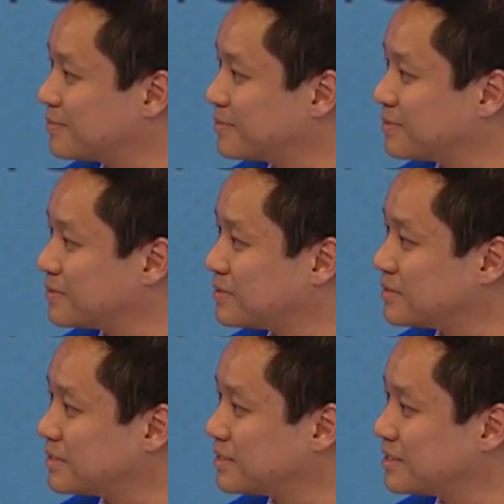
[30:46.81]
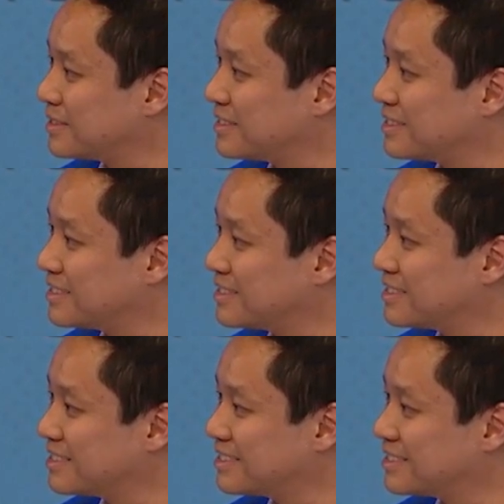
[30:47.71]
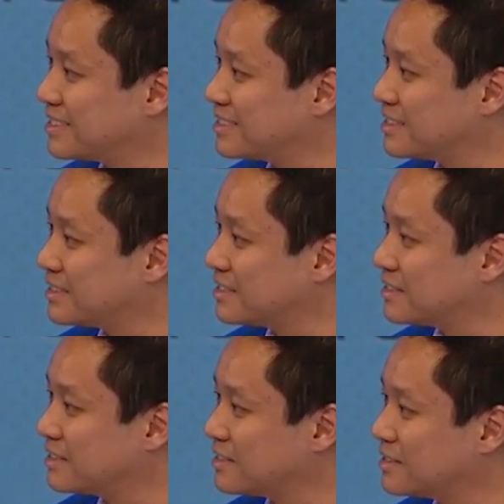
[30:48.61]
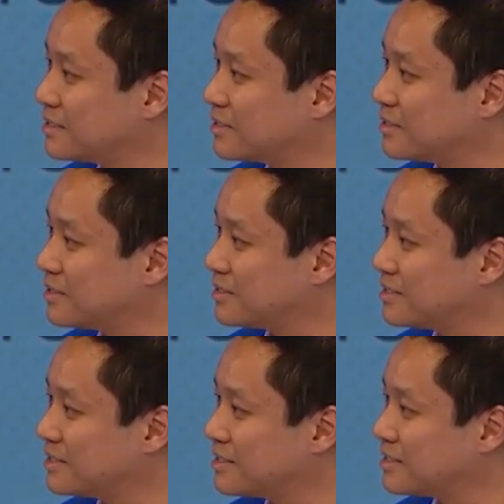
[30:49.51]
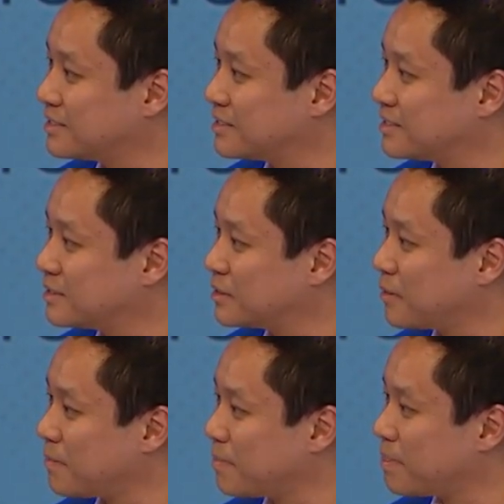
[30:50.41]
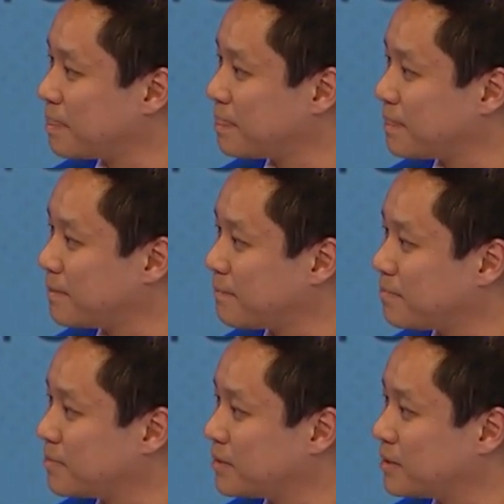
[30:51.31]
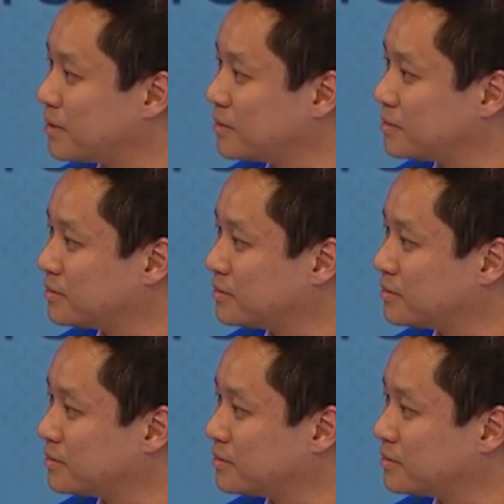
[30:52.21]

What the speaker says: (not speaking)